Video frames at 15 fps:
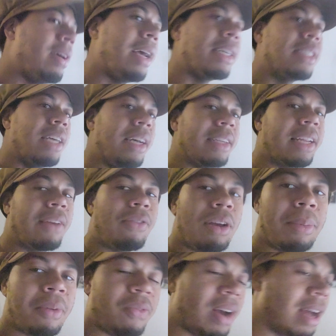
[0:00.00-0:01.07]
It's another thing for him
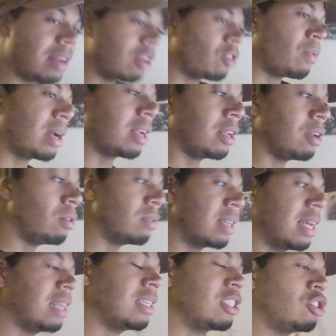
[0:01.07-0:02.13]
to find another way to use it
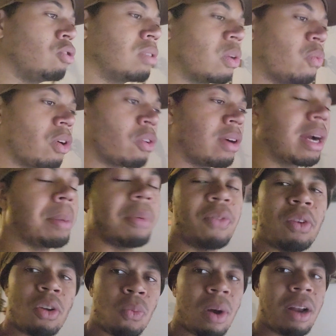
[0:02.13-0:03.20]
and just use it real quickly
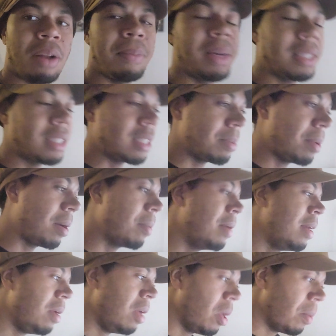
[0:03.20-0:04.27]
before the water messes him up.
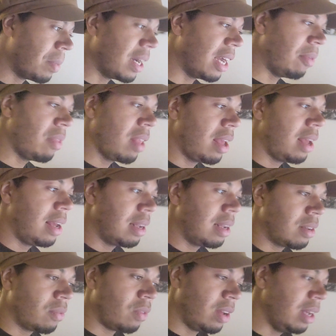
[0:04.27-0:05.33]
But
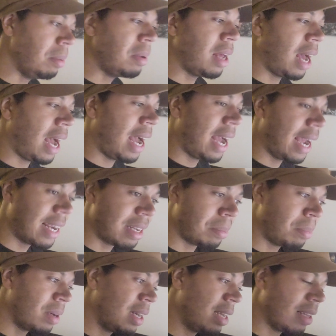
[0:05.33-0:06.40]
for him to hide the
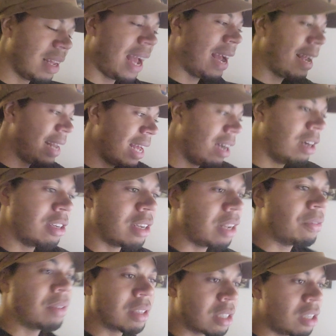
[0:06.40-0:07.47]
blood, hide that underneath
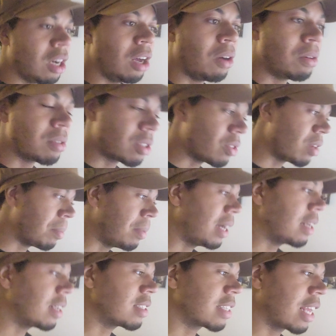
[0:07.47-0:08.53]
his clothes so the
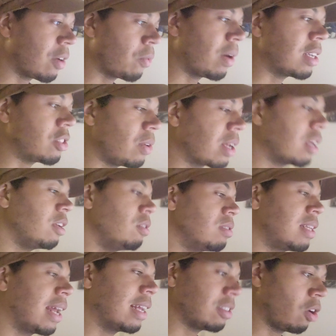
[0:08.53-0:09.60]
blood doesn't get wet so you can use
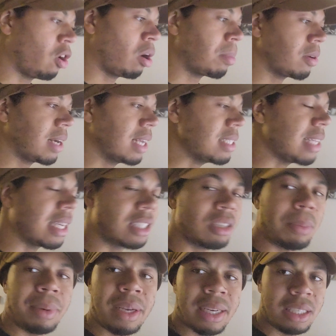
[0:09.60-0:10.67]
that as armor, that's not
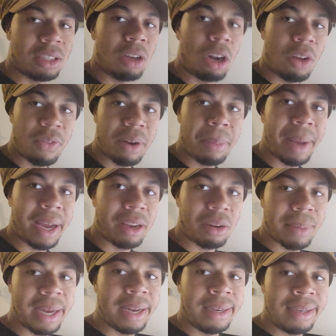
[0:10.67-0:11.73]
something you just start off in the back of your
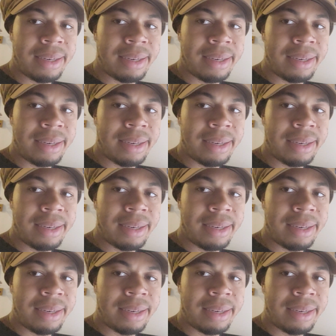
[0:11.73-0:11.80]
mind.